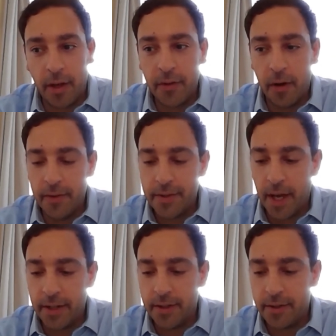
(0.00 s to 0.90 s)
those
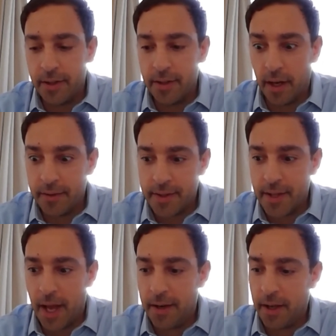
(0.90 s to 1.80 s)
conversations and
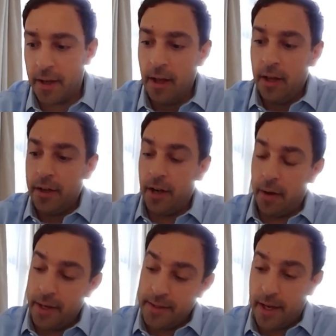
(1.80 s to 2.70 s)
understanding, you know,
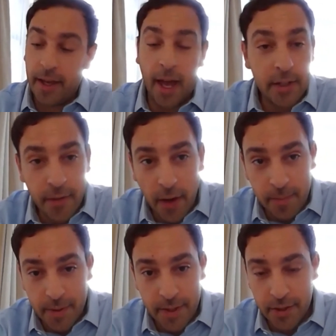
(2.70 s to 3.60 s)
is it a cash flow
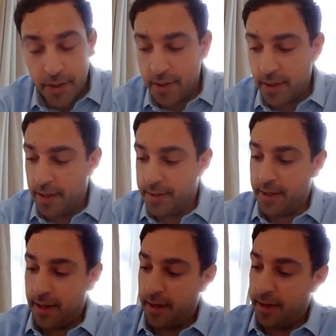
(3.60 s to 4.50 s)
position? Is
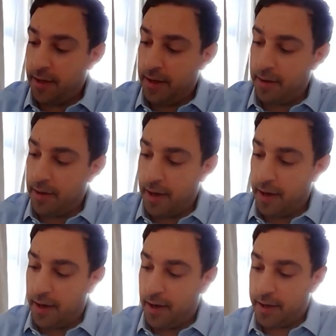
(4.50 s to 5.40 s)
it, you know,
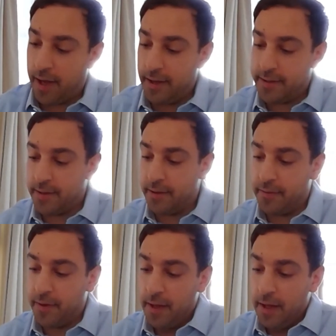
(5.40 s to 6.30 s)
a case of
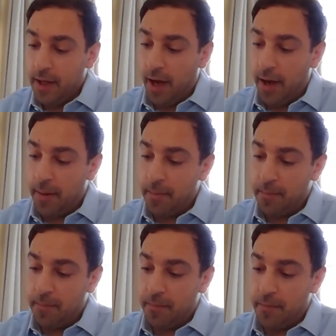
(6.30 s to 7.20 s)

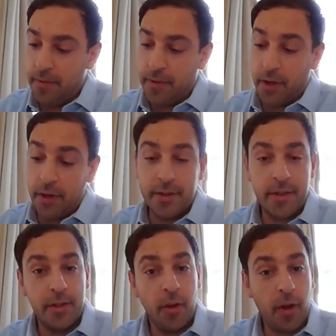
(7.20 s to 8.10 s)
the
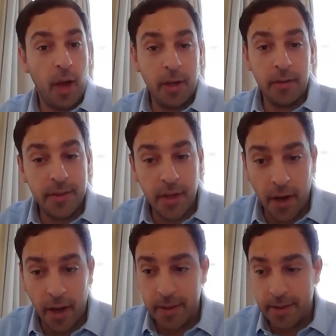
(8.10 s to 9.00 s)
goods not coming on
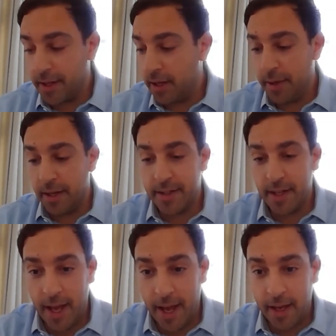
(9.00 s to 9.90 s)
time? Is it going to be a
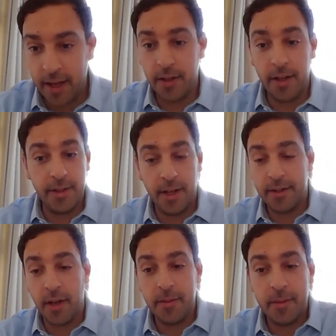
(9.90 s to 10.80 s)
delay? Is it a
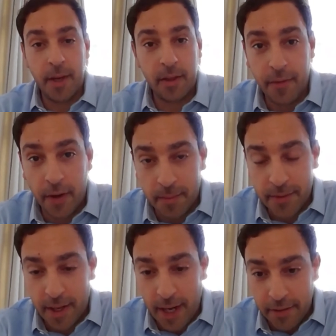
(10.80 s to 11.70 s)
time to pick the phone up
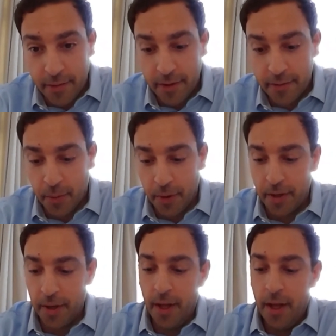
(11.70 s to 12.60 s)
to the lender at this point?